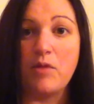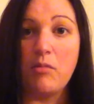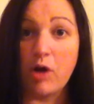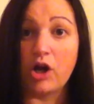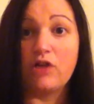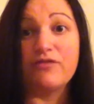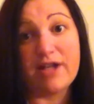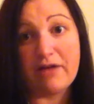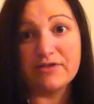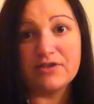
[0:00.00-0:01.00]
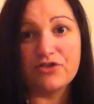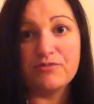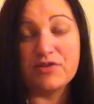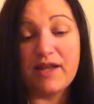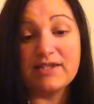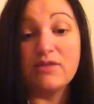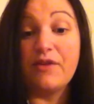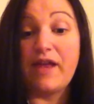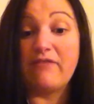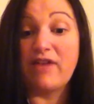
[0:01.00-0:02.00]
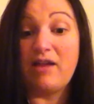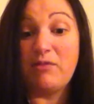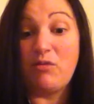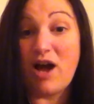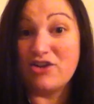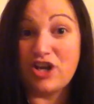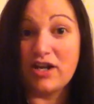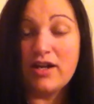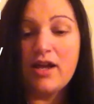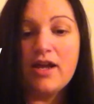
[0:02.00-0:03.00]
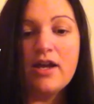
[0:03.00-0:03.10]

a marker for Down syndrome. So that's the one that I've kind of been watching.